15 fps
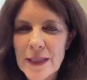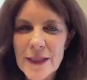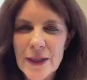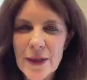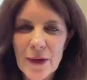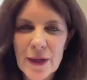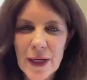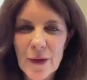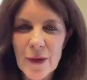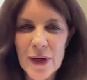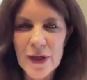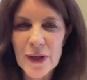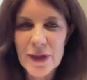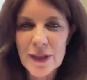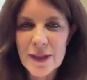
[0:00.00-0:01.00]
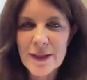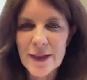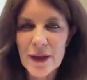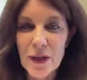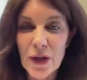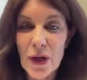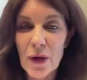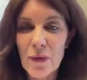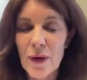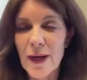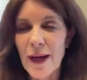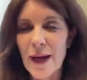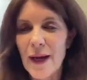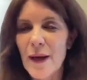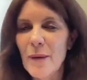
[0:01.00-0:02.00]
we continue to take questions in
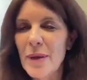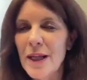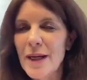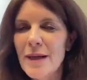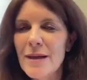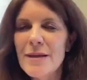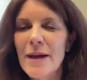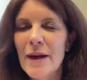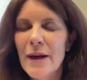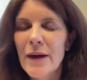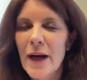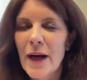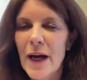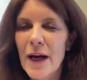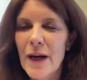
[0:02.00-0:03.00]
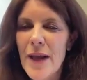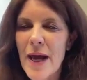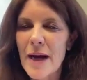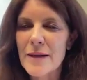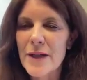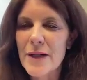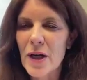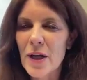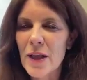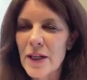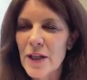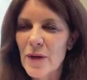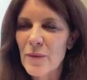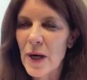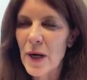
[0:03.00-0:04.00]
Q&A, please. Next, our
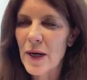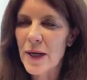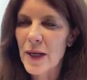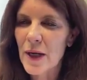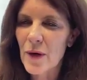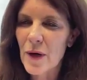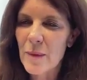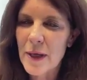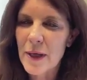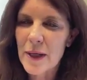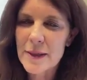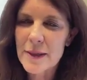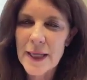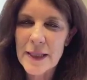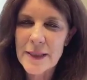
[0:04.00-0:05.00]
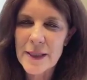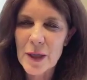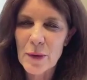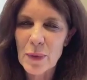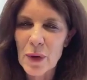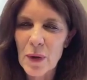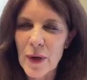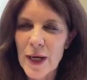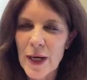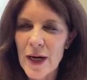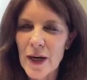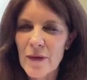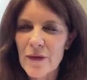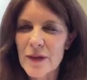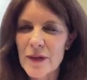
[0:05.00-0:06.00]
collective bargaining agreement states an employee
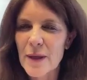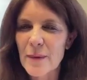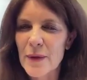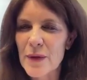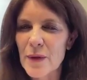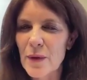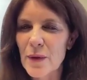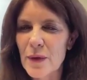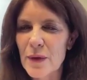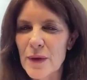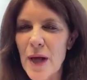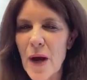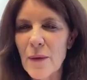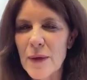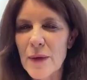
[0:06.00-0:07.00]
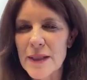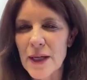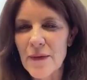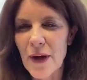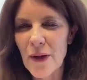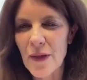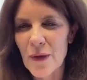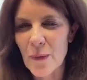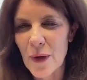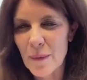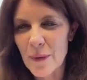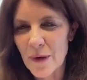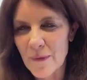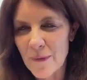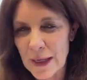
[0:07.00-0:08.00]
hired for summer school do not receive health and
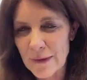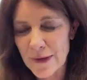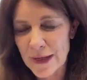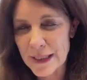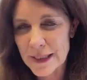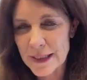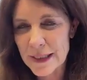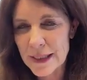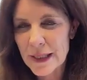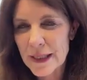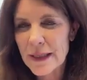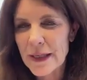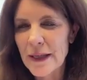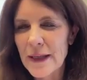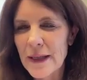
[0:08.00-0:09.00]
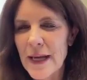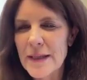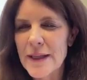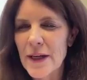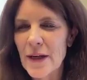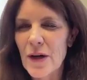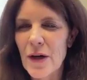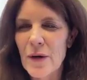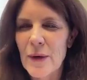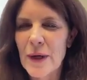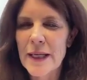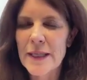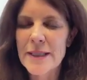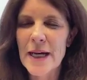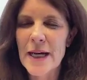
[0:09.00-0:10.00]
welfare benefits unless they are
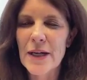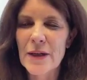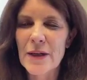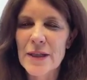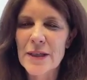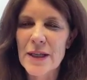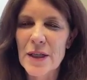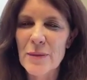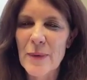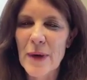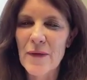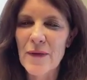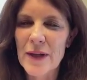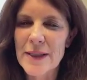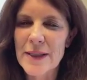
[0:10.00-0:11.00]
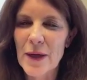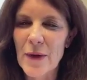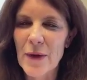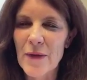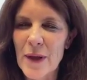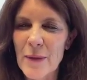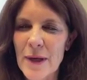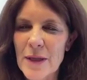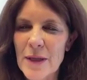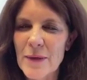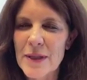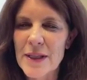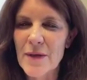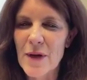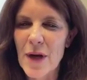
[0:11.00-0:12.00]
already entitled to such benefits. However, they must
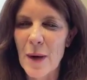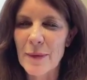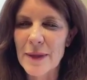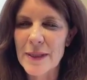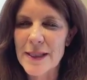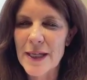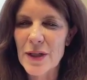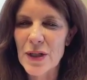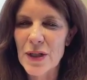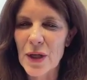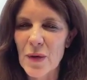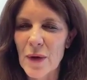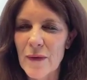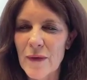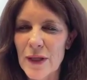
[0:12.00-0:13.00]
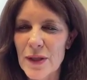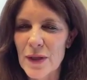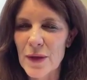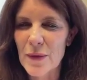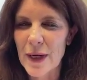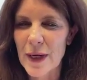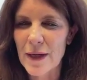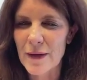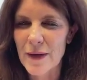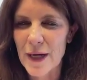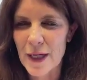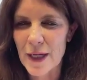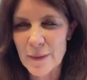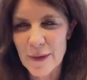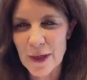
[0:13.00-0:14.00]
receive compensation equivalent to the regular
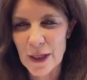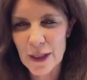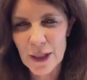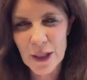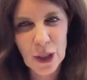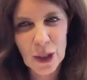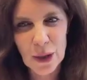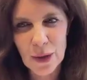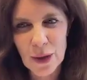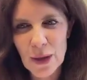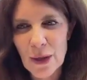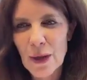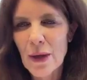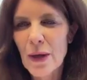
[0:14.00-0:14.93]
academic year